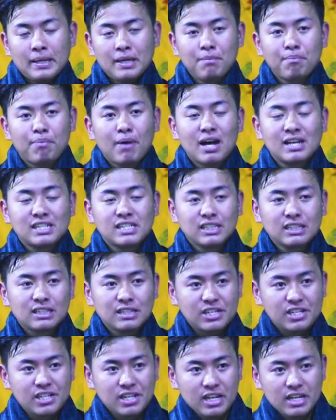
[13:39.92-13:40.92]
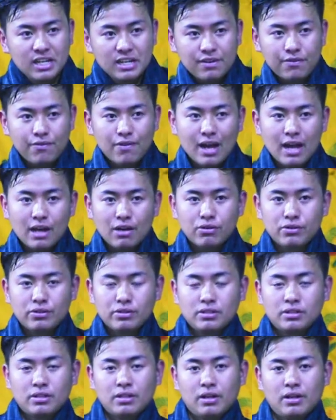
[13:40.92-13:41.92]
imparting the GNH
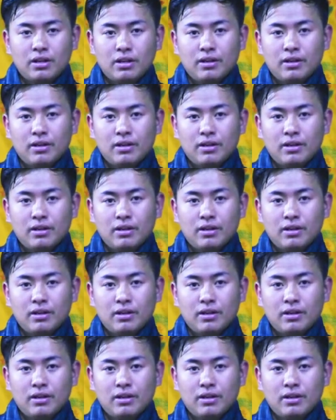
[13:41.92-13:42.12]
values.